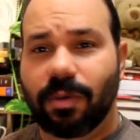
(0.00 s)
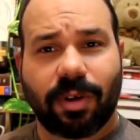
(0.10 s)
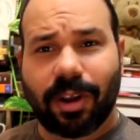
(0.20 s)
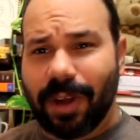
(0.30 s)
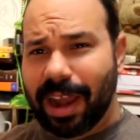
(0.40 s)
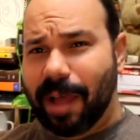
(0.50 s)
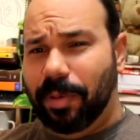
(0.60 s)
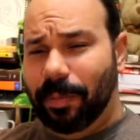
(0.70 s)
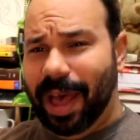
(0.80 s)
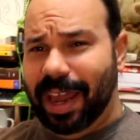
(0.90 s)
Well, all right,
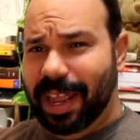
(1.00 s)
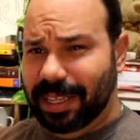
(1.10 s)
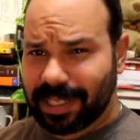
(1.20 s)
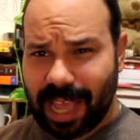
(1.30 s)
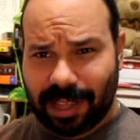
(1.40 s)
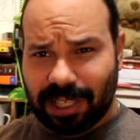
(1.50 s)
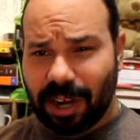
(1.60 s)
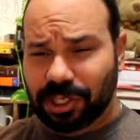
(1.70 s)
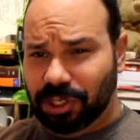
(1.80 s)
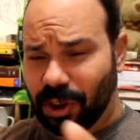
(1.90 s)
Applebites, that's
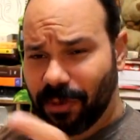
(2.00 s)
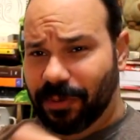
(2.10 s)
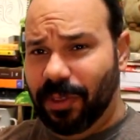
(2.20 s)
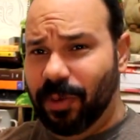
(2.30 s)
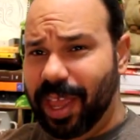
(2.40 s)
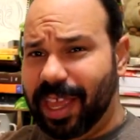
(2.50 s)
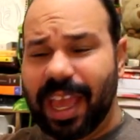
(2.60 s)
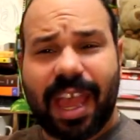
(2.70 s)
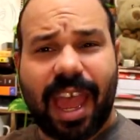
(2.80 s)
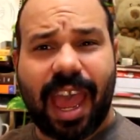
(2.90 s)
our show for the week.
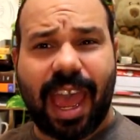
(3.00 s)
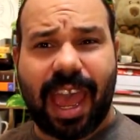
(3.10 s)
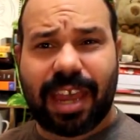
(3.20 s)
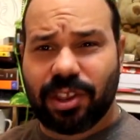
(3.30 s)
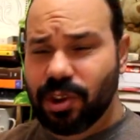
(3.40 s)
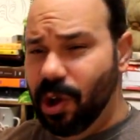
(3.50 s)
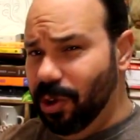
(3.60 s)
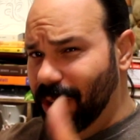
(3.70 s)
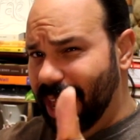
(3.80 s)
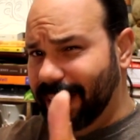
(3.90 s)
And you know
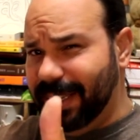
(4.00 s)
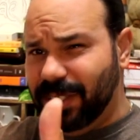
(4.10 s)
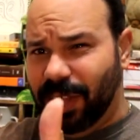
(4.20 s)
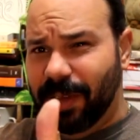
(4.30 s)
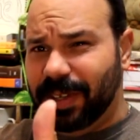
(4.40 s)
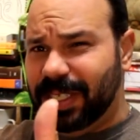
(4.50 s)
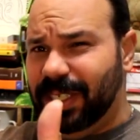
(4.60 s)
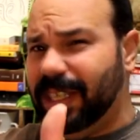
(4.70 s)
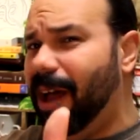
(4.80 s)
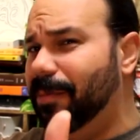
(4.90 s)
you liked it, so give us
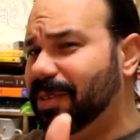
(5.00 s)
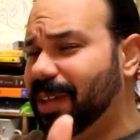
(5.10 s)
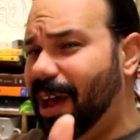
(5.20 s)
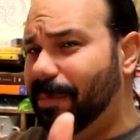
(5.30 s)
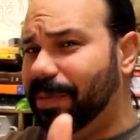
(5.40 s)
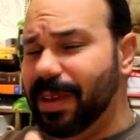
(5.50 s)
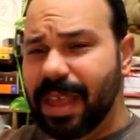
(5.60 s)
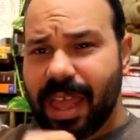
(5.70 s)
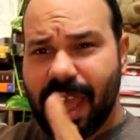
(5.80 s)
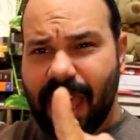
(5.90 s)
thumbs up.
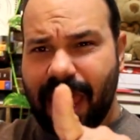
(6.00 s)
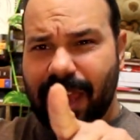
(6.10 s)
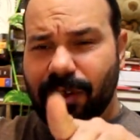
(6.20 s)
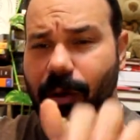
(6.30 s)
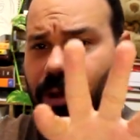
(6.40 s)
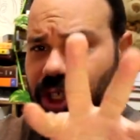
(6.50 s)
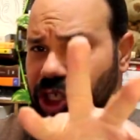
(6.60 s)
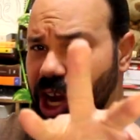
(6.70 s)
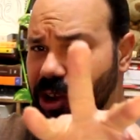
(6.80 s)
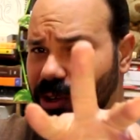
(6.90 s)
And
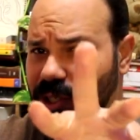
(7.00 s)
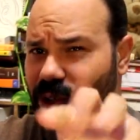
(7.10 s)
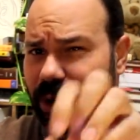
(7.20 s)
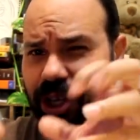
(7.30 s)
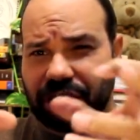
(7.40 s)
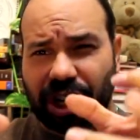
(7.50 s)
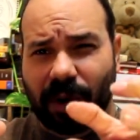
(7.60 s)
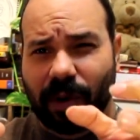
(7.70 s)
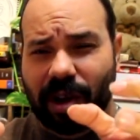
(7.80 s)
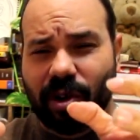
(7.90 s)
share your story.
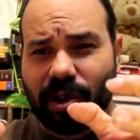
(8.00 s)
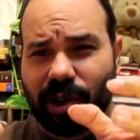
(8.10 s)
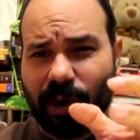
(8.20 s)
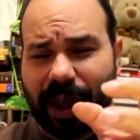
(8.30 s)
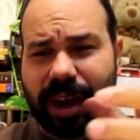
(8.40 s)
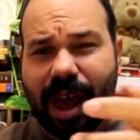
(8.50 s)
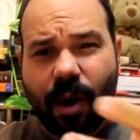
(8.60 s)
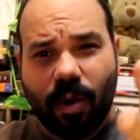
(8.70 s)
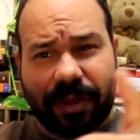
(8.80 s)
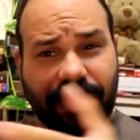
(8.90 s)
Share what you're doing
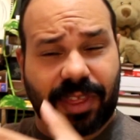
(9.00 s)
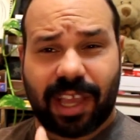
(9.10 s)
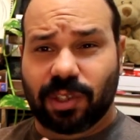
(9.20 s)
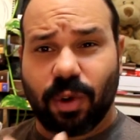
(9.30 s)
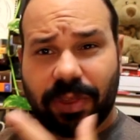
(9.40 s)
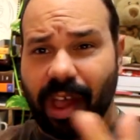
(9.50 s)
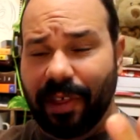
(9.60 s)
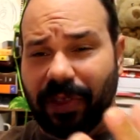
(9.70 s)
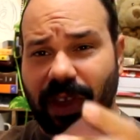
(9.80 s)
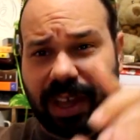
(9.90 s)
with this or with
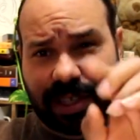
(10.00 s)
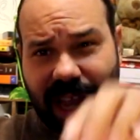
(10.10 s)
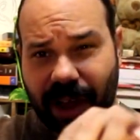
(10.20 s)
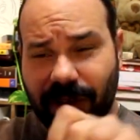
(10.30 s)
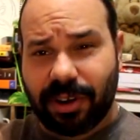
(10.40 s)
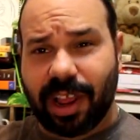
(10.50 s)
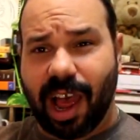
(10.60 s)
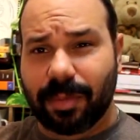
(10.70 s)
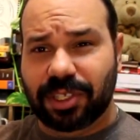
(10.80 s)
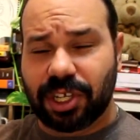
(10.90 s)
other things down there in the
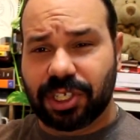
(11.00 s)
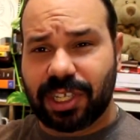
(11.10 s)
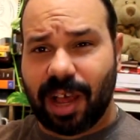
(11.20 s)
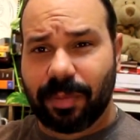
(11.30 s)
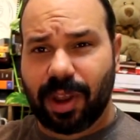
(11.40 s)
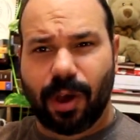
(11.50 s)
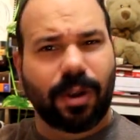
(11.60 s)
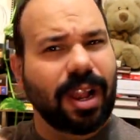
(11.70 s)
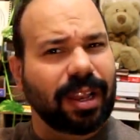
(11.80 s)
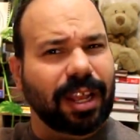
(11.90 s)
comment section down
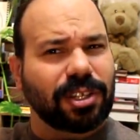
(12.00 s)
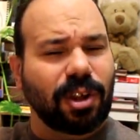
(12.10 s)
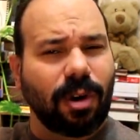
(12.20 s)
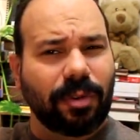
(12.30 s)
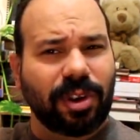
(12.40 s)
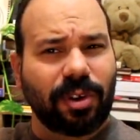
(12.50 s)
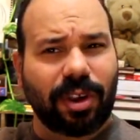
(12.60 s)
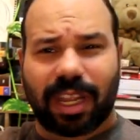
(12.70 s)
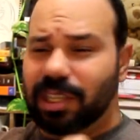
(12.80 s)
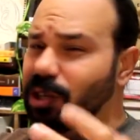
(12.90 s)
below. Let us know what we're
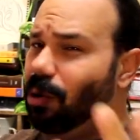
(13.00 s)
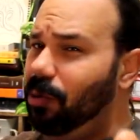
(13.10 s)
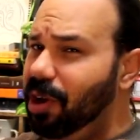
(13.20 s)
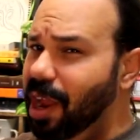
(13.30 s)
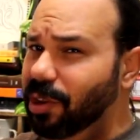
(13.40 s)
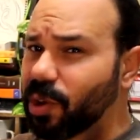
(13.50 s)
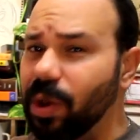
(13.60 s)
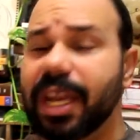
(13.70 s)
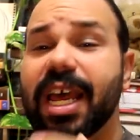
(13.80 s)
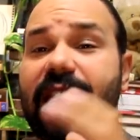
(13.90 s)
doing. Let us know what we're not
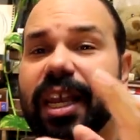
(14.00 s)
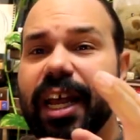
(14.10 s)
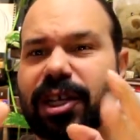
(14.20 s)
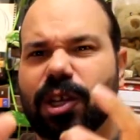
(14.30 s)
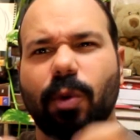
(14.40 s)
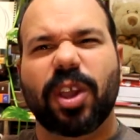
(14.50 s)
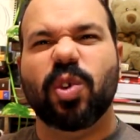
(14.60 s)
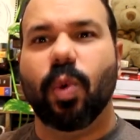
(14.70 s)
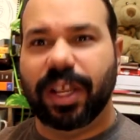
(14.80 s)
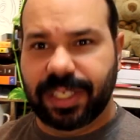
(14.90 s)
doing. Let us know what
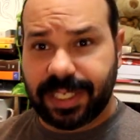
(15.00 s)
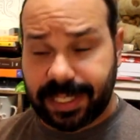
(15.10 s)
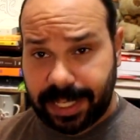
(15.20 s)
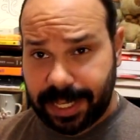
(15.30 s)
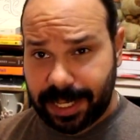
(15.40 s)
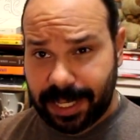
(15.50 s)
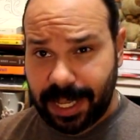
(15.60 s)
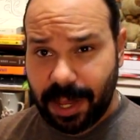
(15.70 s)
you want to see.